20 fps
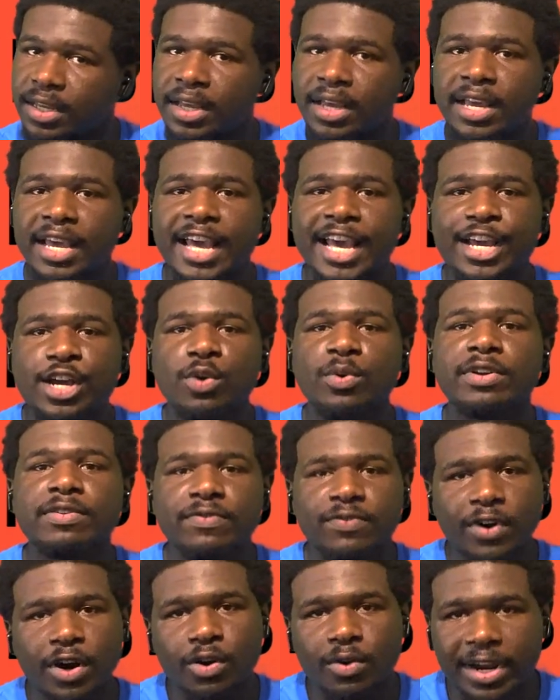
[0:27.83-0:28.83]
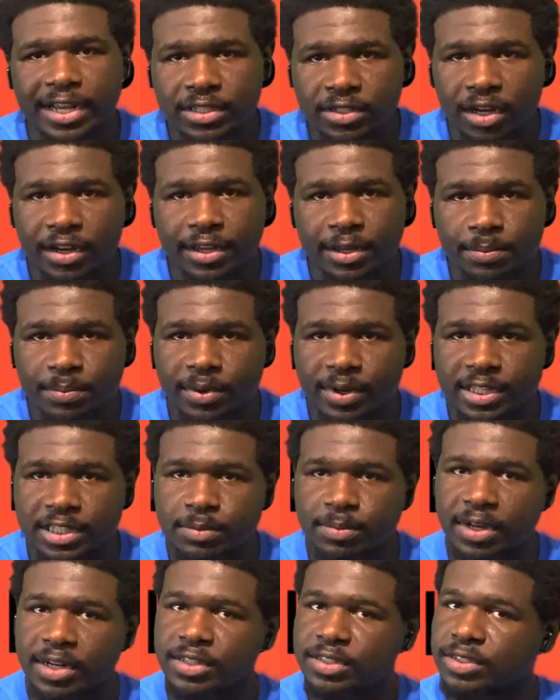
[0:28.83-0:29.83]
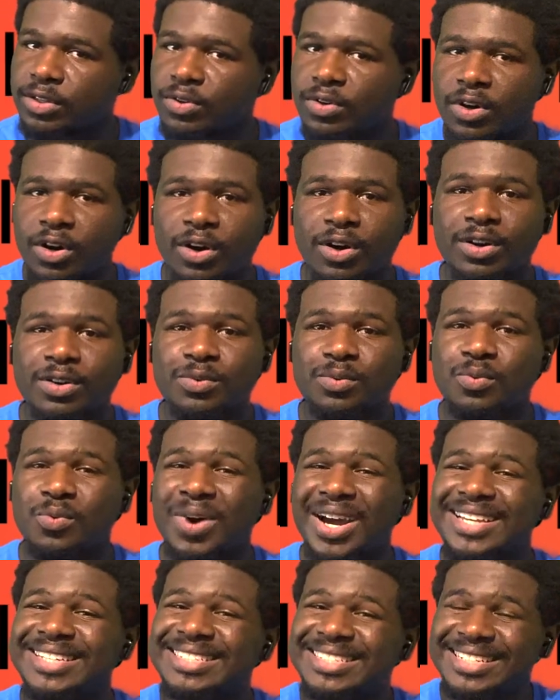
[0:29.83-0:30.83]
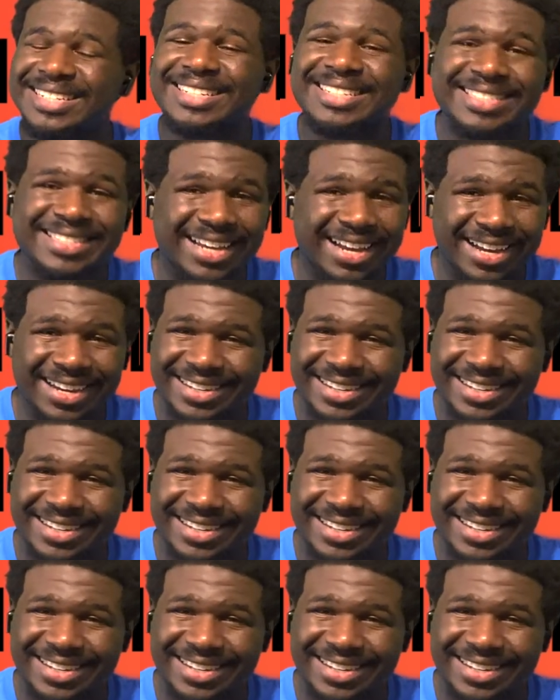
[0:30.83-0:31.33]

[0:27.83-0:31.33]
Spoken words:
echoing far-right talking points about a so-called white genocide.